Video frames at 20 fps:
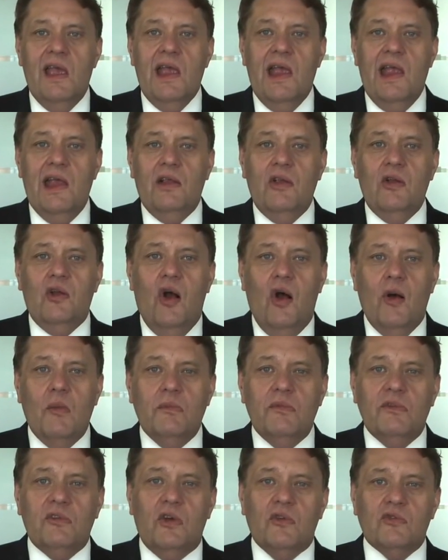
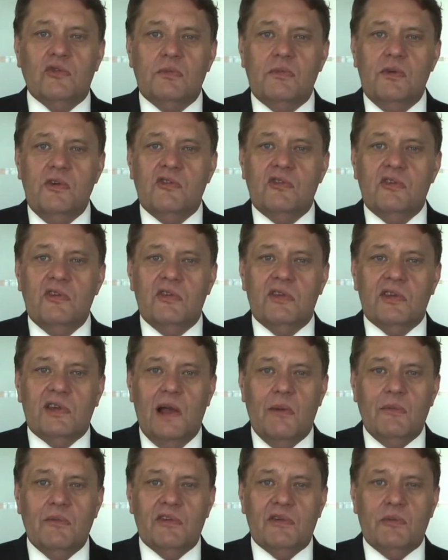In-Comm's contribution to the
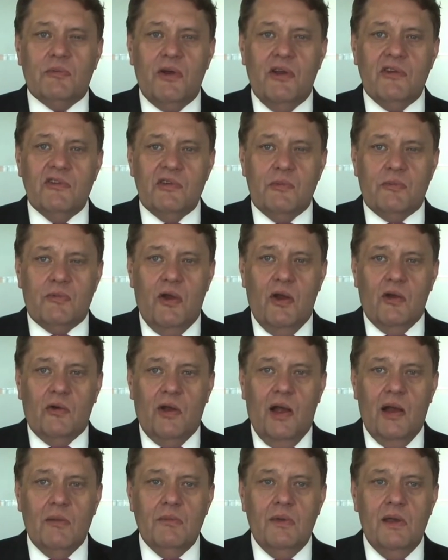government's apprenticeship
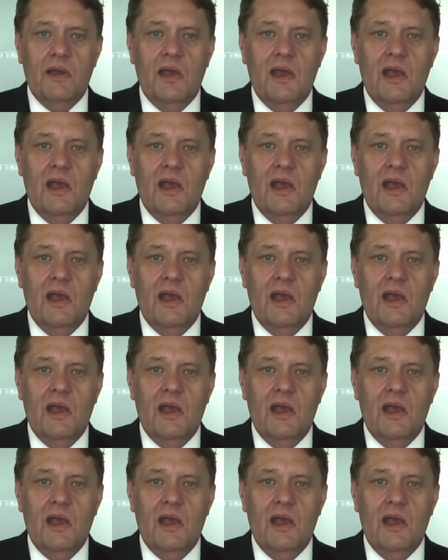programme